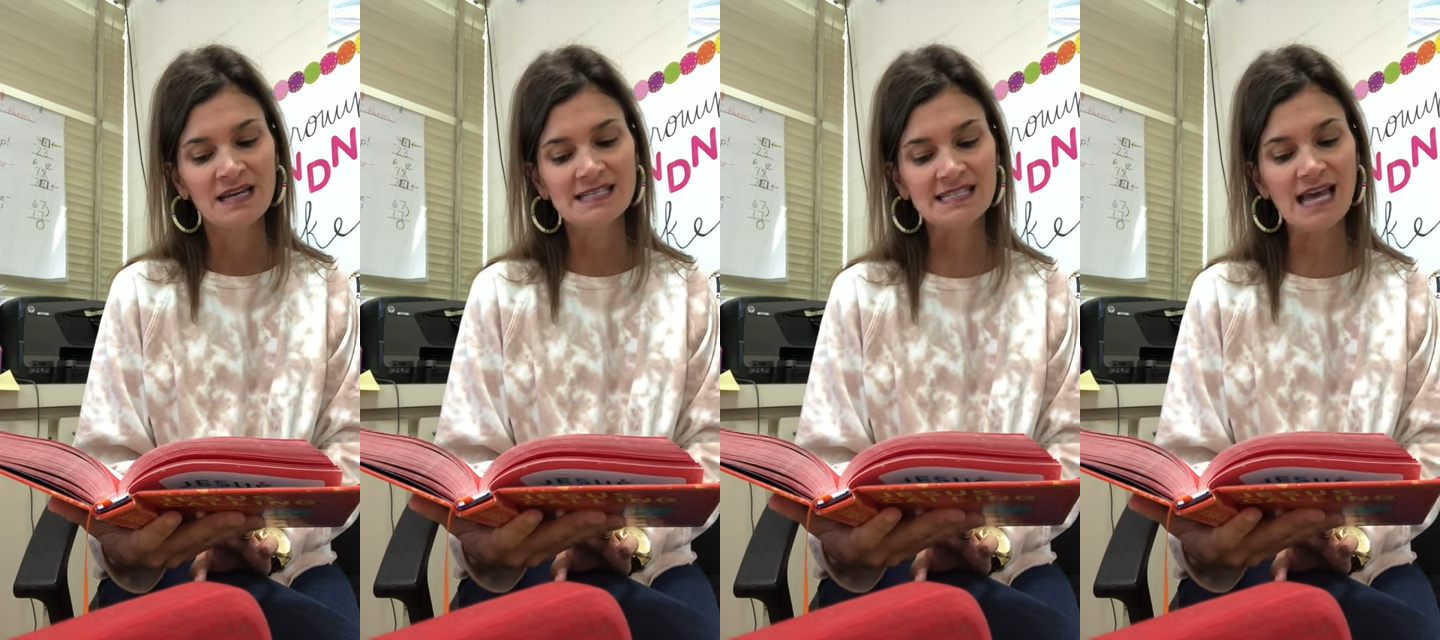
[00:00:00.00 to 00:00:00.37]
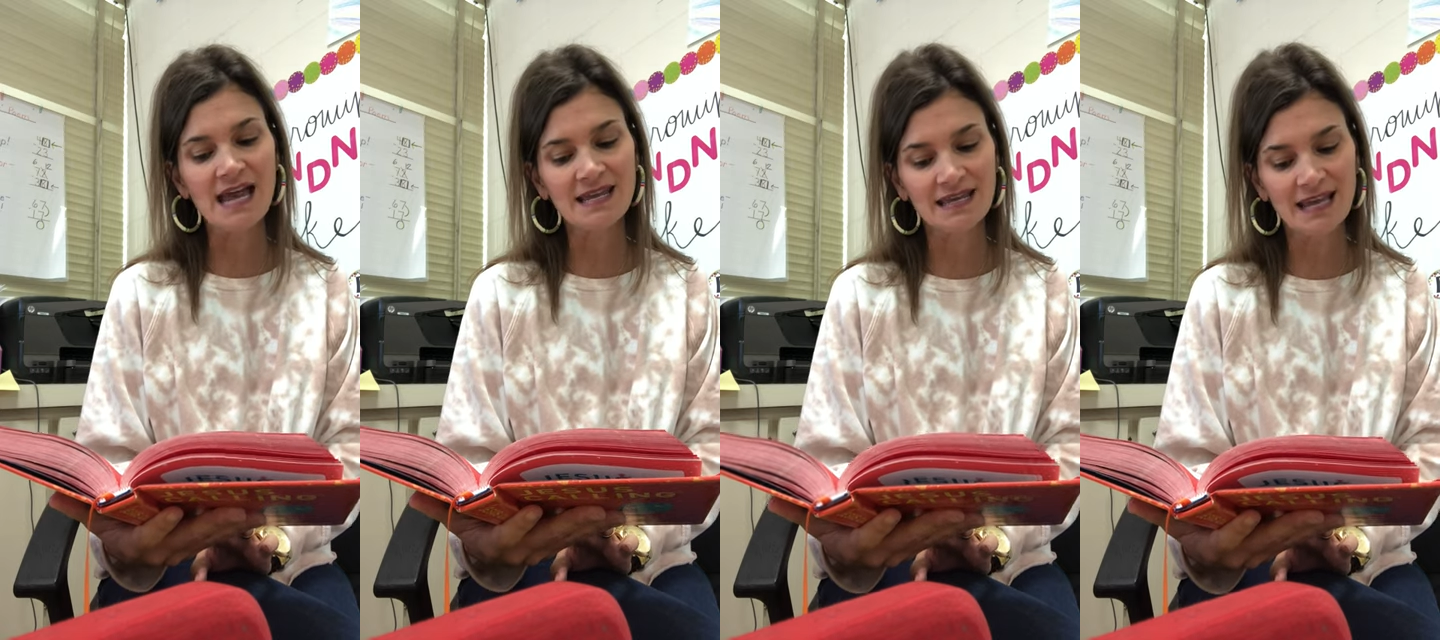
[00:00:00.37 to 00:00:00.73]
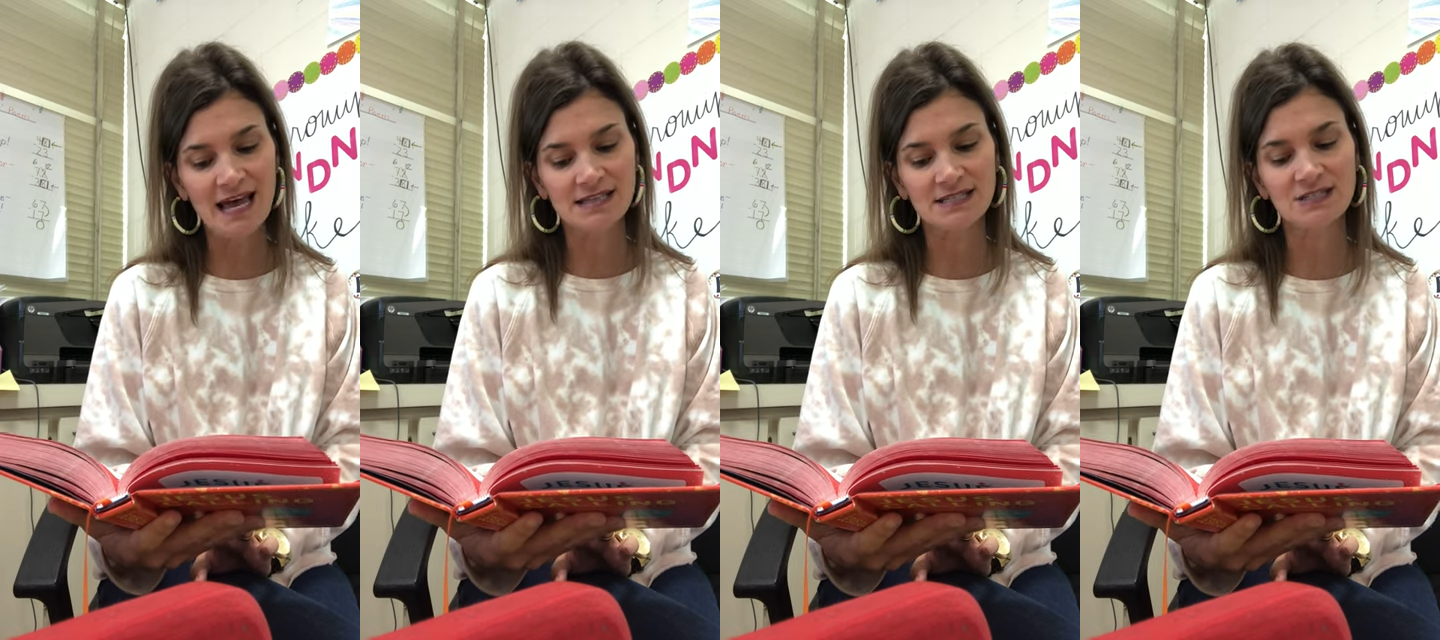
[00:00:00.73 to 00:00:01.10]
say
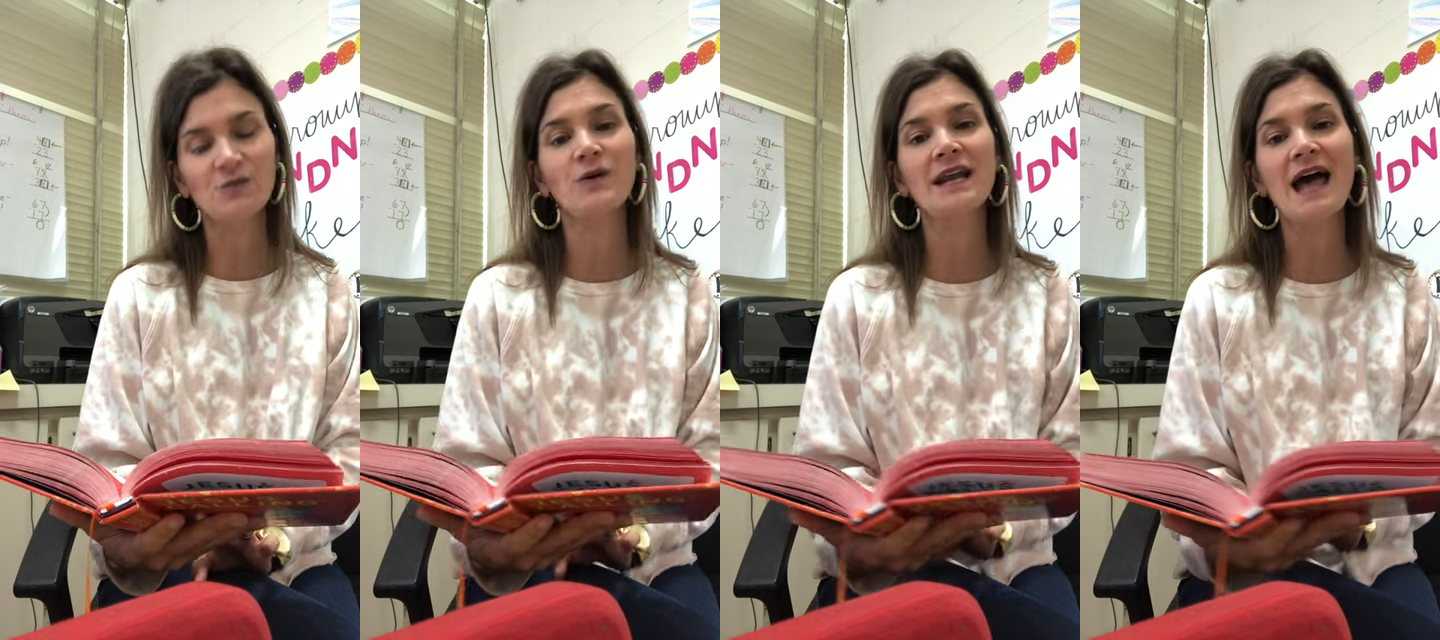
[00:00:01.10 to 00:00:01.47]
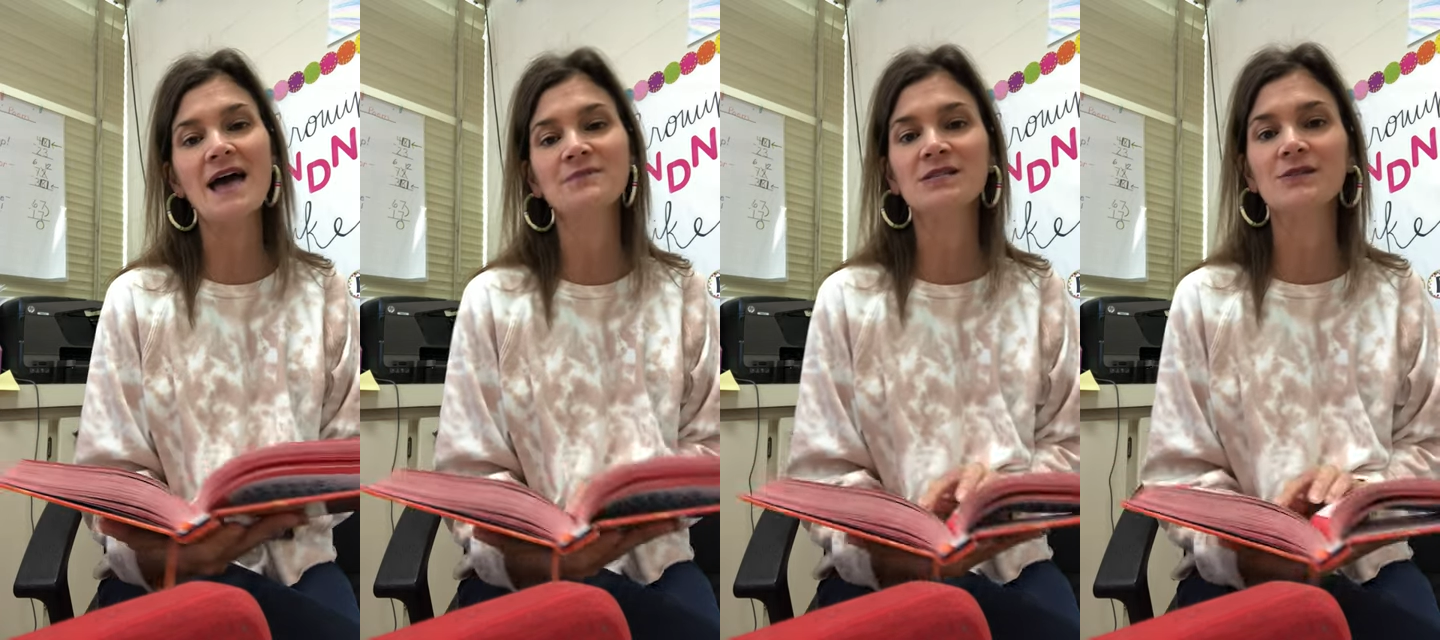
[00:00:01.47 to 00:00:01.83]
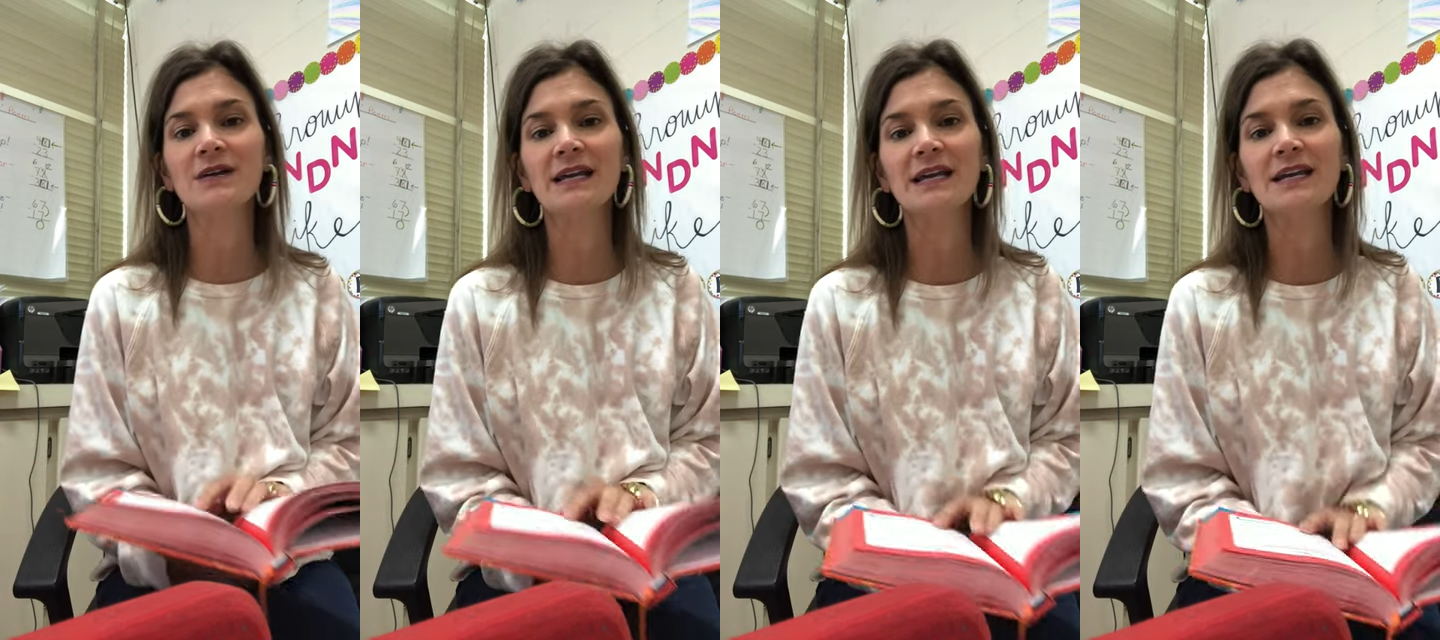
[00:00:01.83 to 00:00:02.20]
yes to what I'm doing